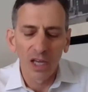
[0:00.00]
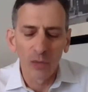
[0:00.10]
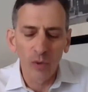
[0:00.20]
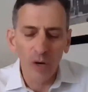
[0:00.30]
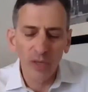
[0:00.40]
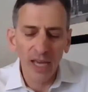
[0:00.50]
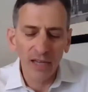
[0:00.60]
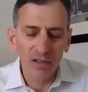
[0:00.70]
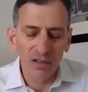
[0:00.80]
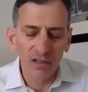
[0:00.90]
And when we
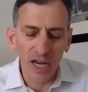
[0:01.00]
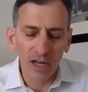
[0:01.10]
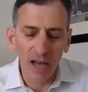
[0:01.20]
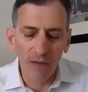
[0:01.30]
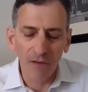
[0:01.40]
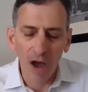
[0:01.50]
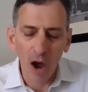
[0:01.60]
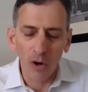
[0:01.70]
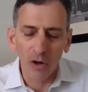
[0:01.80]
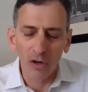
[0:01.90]
get to the second half
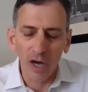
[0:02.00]
hour,